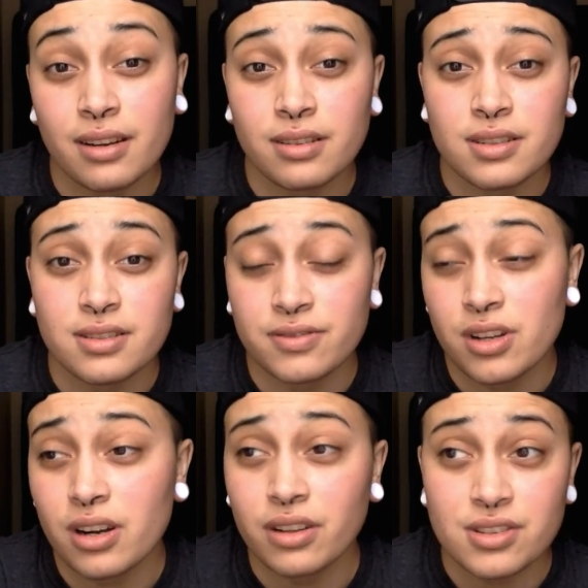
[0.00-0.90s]
Because if
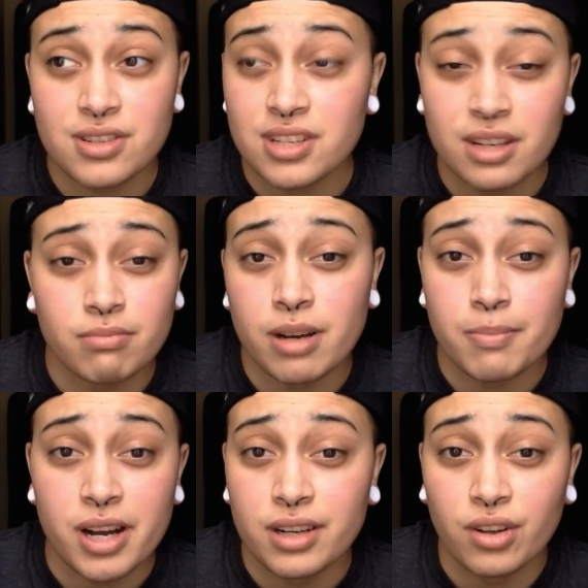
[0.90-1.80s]
not, I'll just sit in my
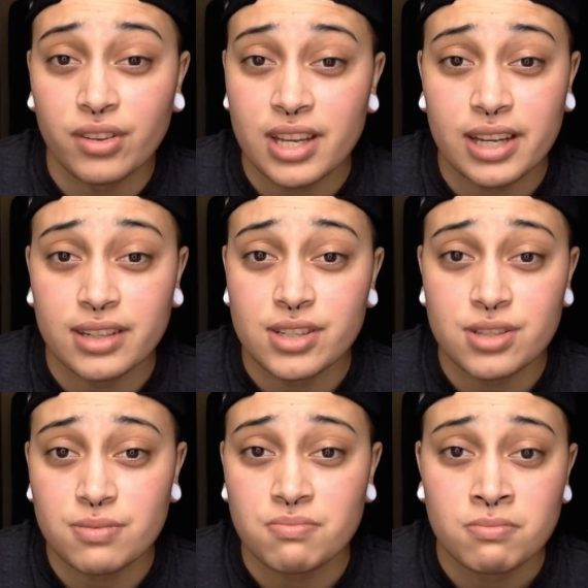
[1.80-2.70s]
mind all day and
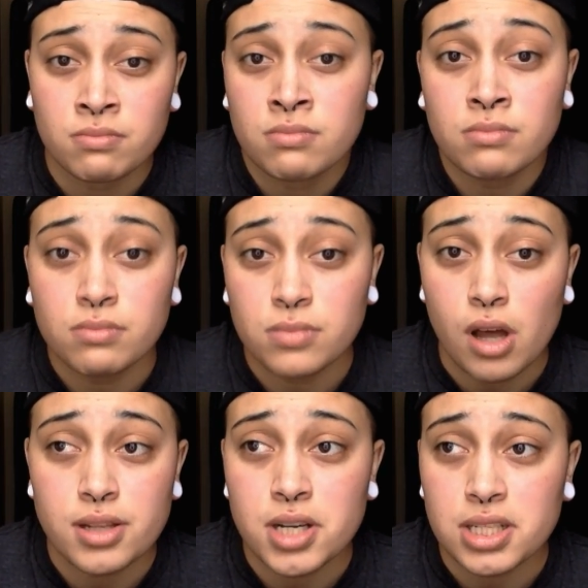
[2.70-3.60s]
just
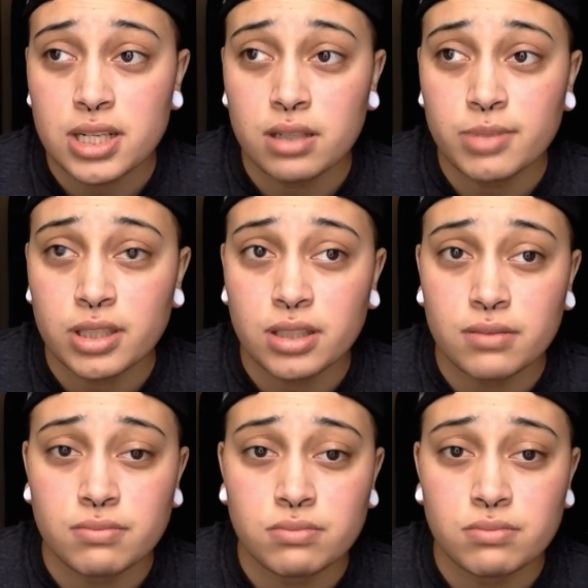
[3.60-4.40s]
not talk to anybody and